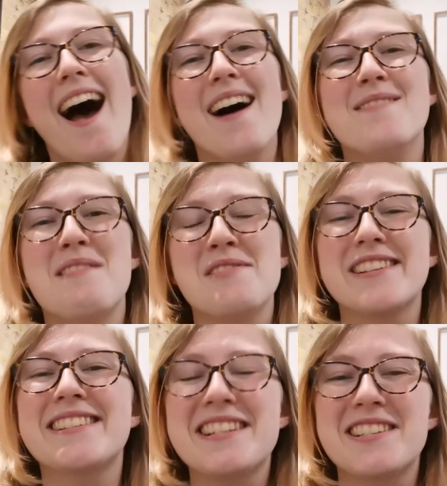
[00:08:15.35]
I'm
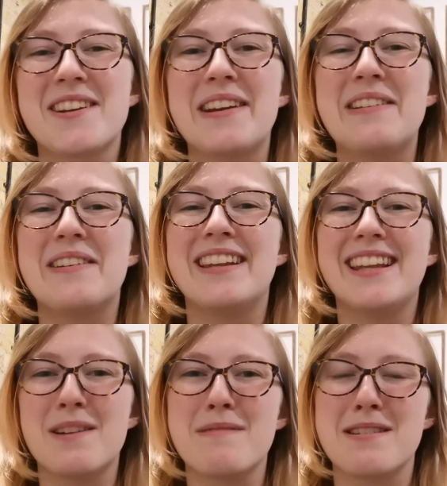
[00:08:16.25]
just going to show you a
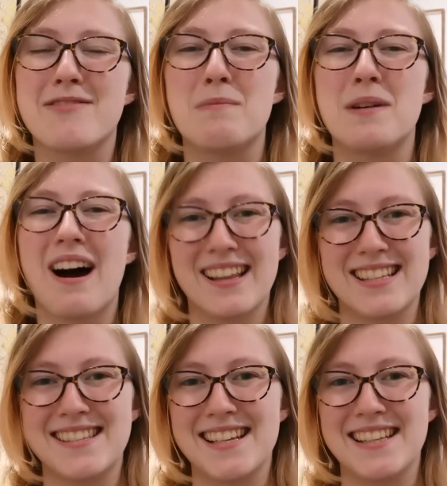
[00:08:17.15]
little bit of the behind
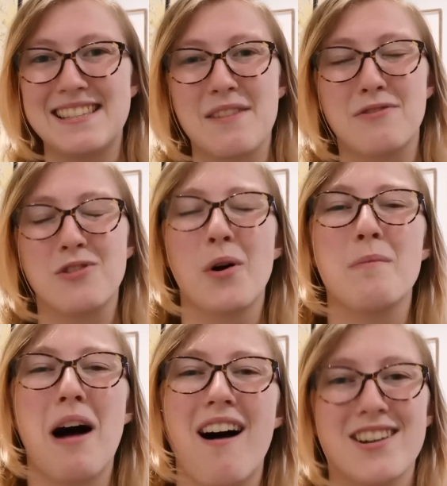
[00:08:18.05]
the scenes
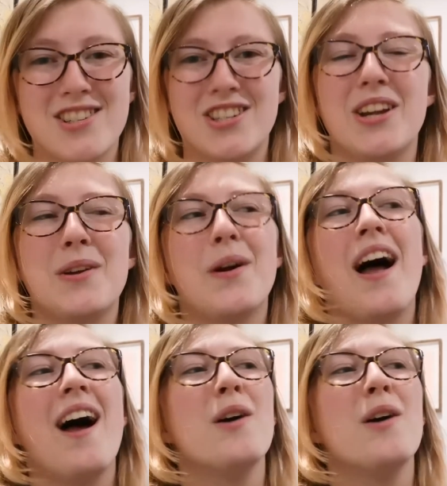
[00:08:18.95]
from our shoot.